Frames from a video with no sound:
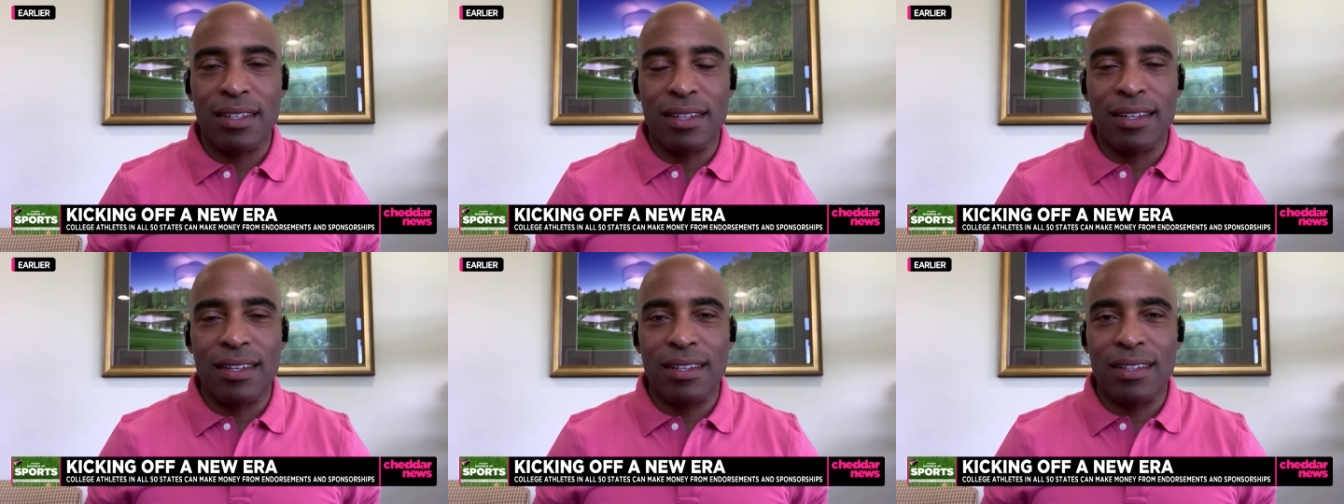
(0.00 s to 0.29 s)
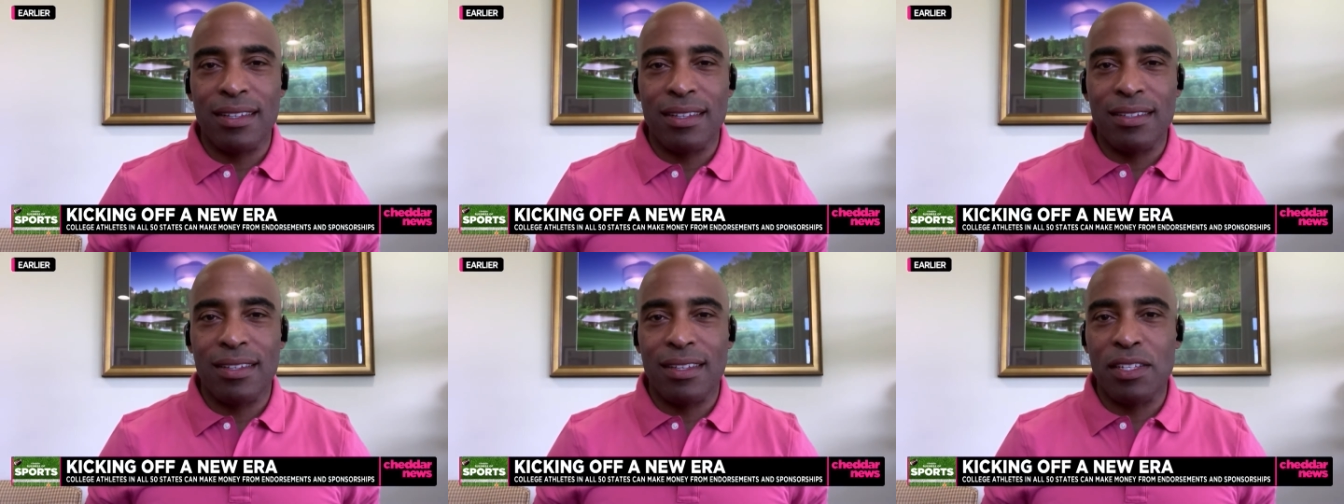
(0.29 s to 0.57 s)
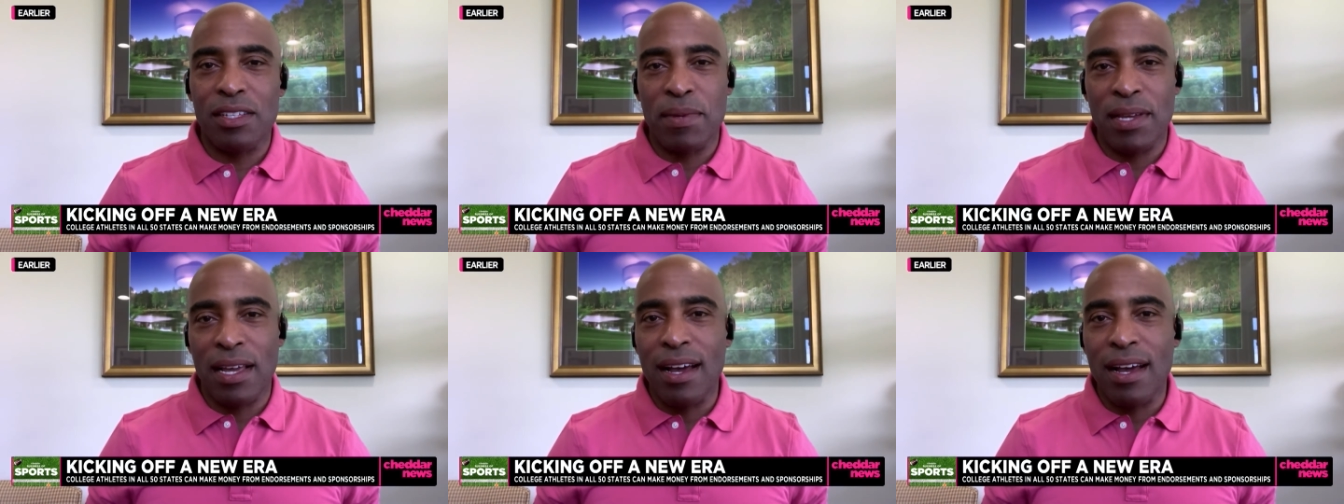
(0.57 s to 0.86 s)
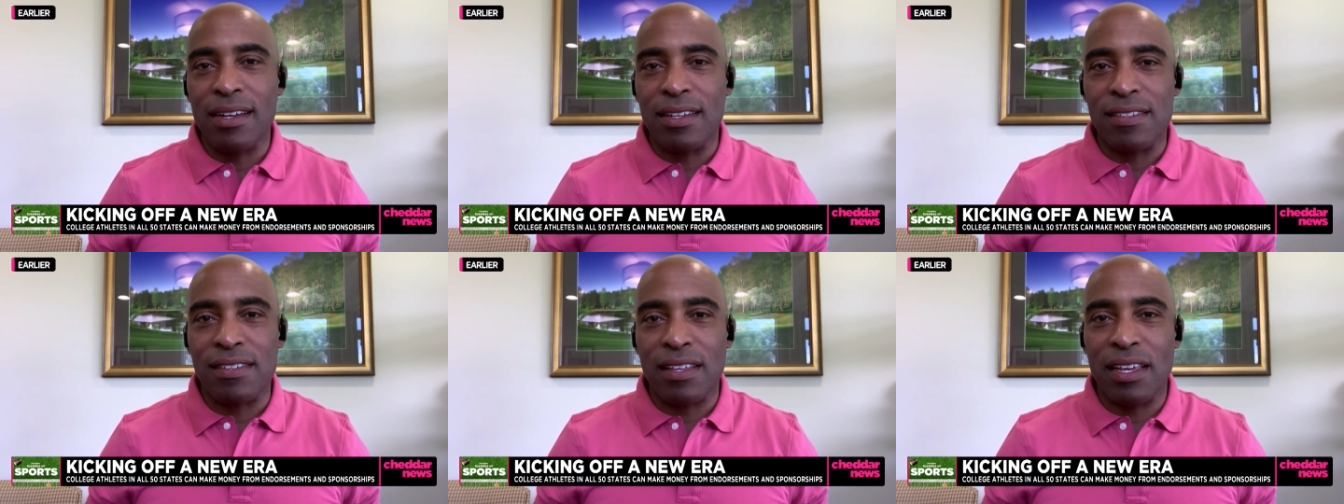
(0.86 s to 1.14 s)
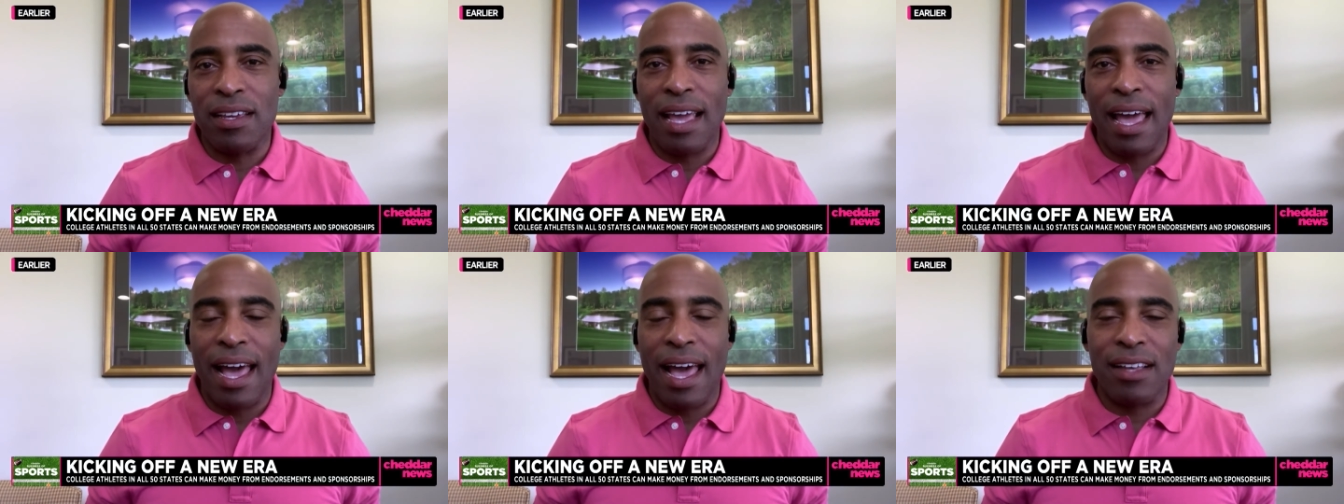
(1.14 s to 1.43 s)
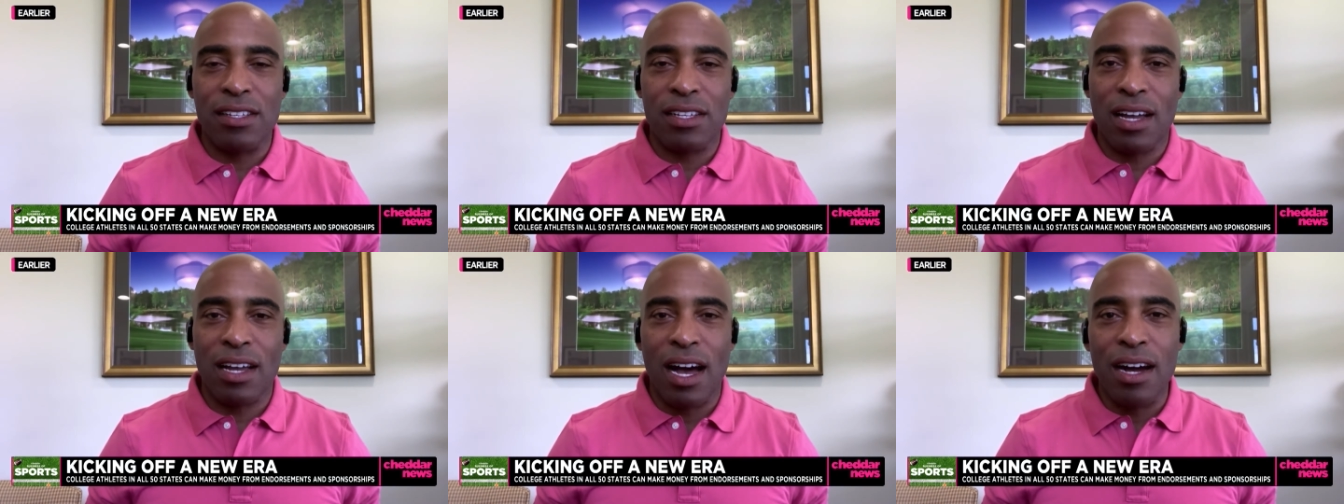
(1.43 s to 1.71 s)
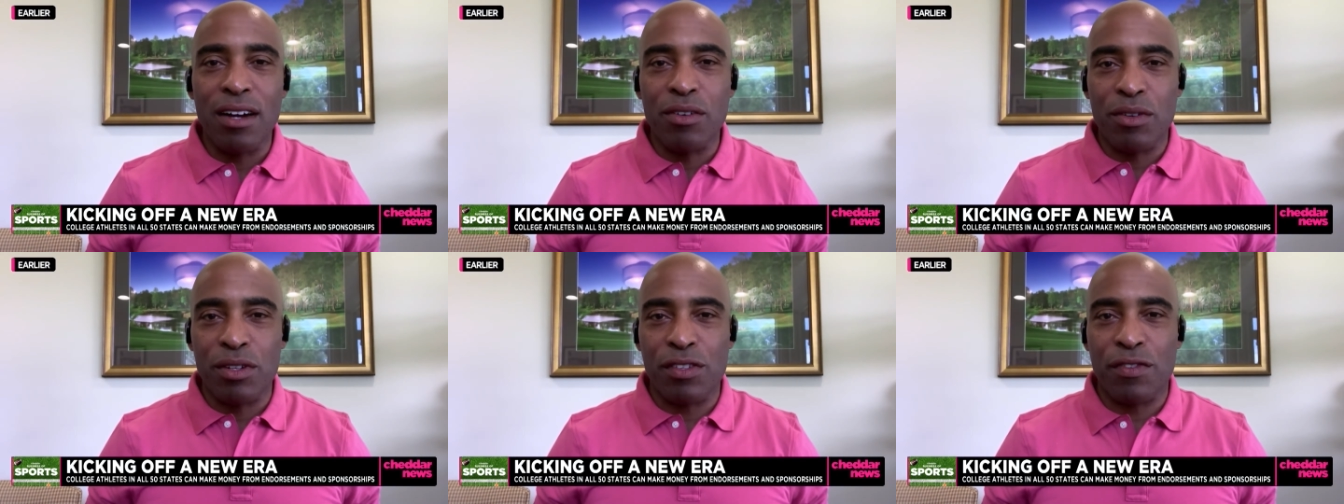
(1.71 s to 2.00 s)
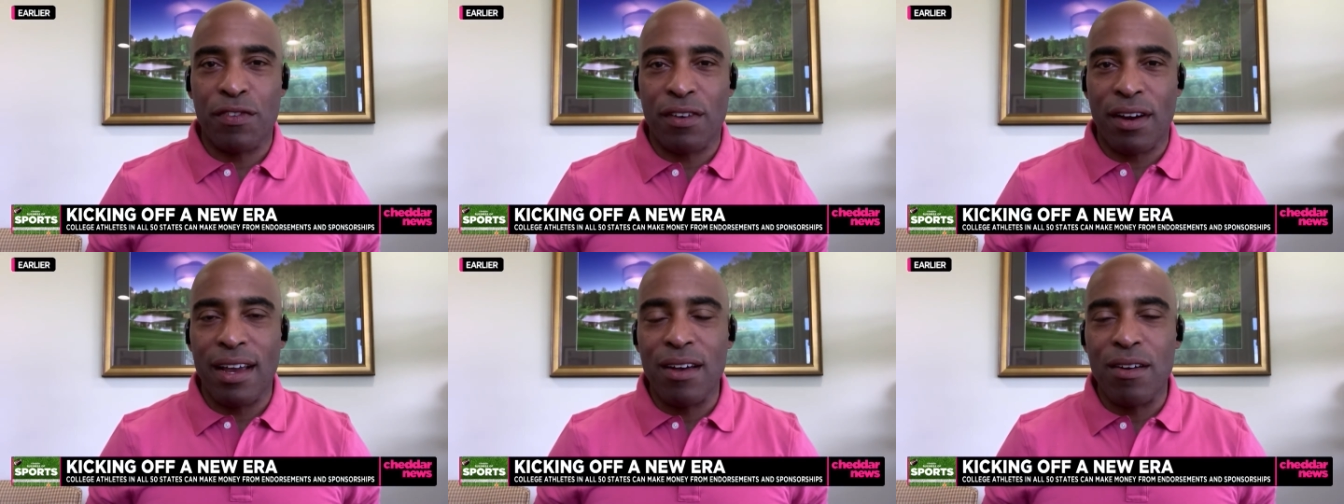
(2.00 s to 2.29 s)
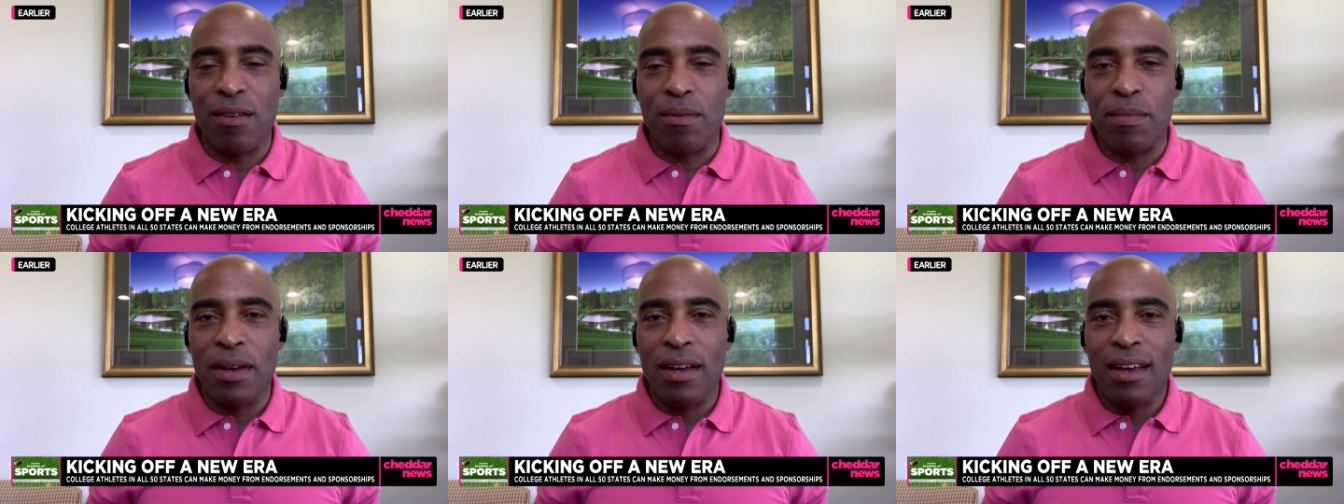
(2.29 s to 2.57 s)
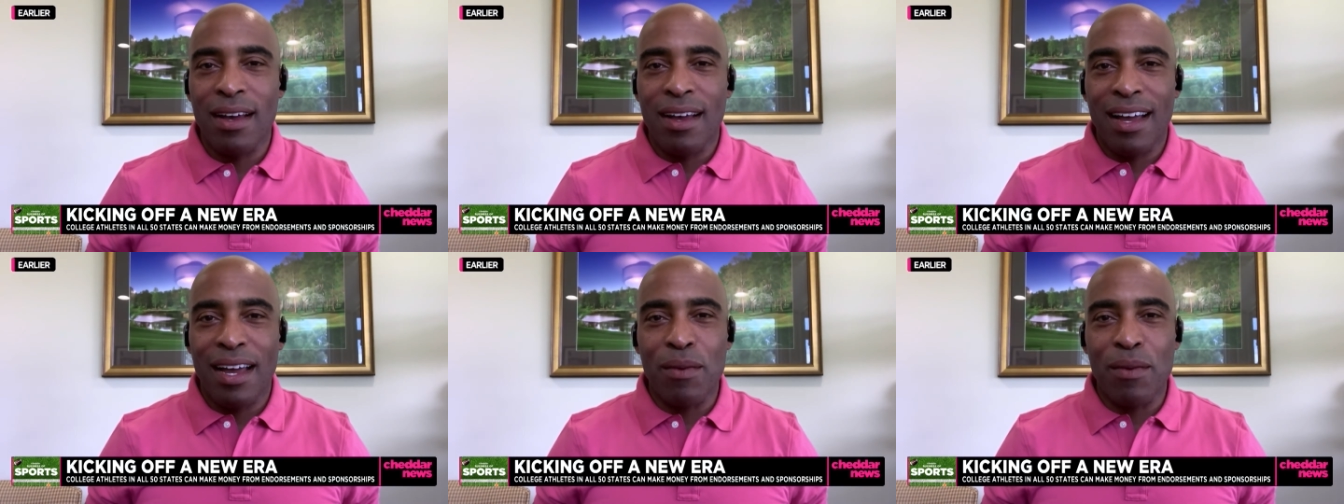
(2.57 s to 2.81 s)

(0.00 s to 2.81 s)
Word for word: Uh, let's be honest, they asked Congress for help,